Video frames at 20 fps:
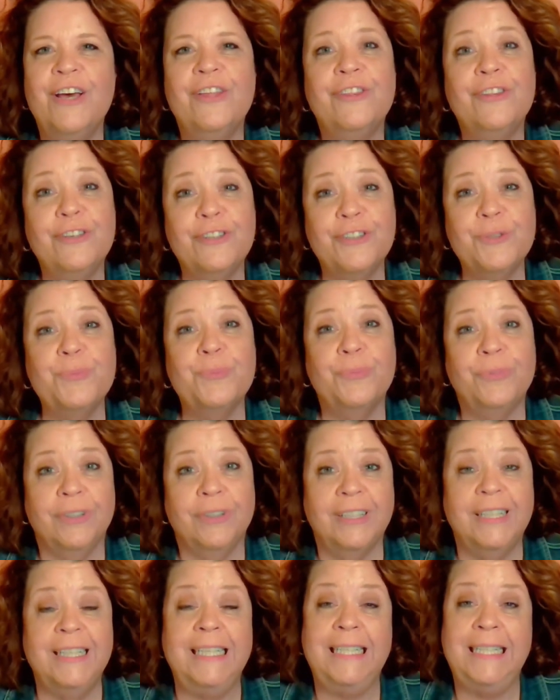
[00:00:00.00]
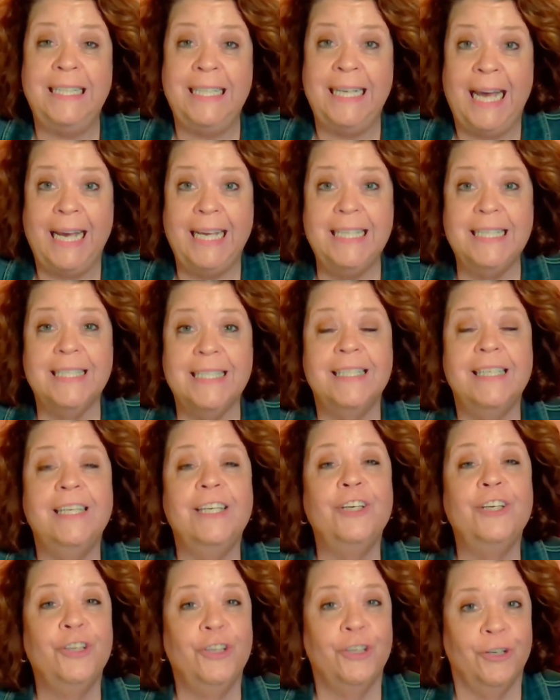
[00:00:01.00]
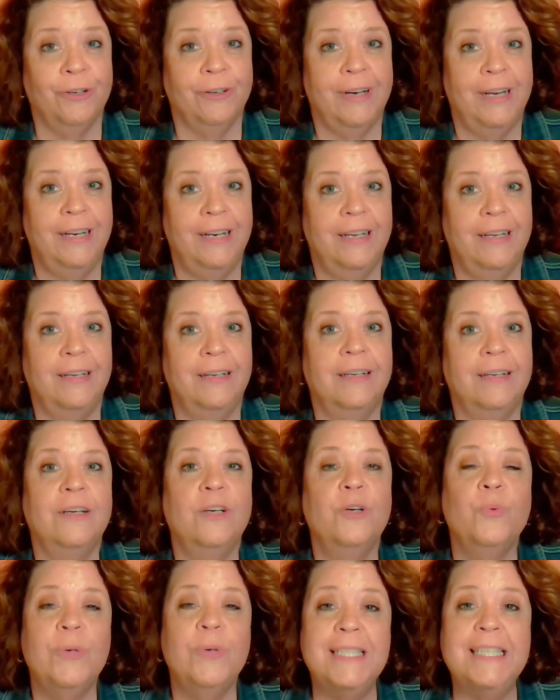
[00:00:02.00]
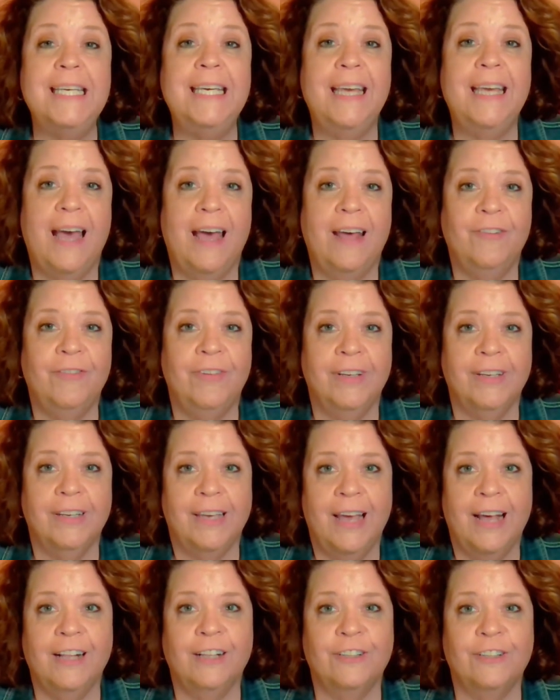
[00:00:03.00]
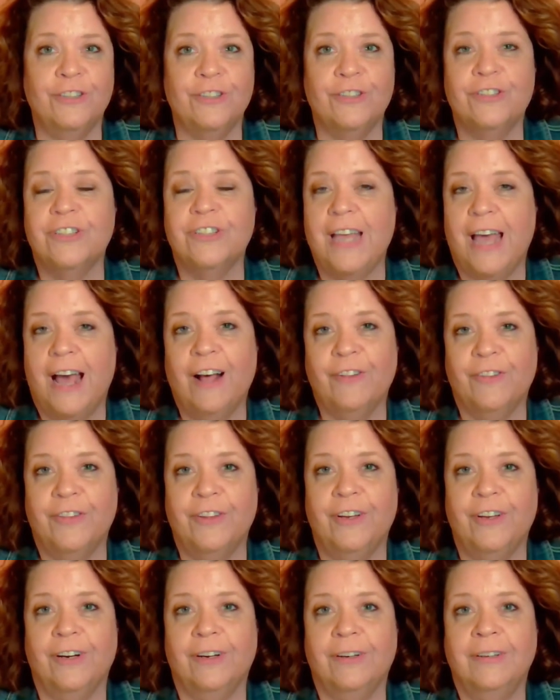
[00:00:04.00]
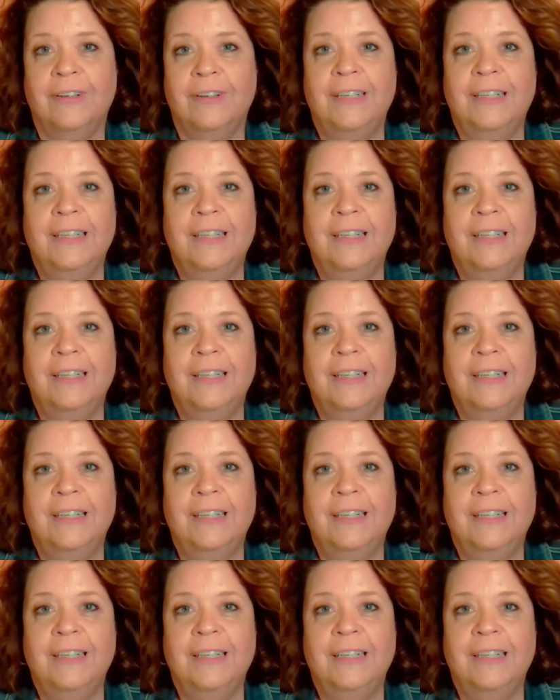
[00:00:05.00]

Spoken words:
There's some really nicely curated whiskey advent calendars out there.